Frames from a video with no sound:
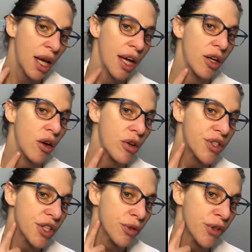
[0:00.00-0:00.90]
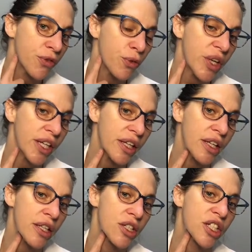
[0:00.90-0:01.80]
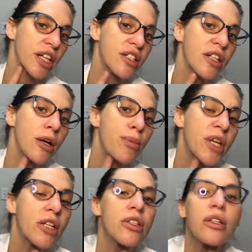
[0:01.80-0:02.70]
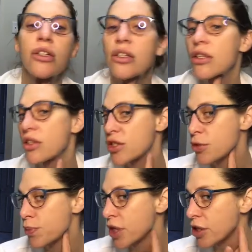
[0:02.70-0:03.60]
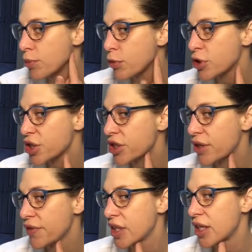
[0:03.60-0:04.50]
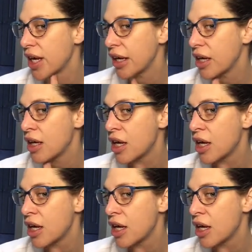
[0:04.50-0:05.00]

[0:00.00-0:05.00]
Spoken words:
And also if we inject up here in the superior portion of the neck,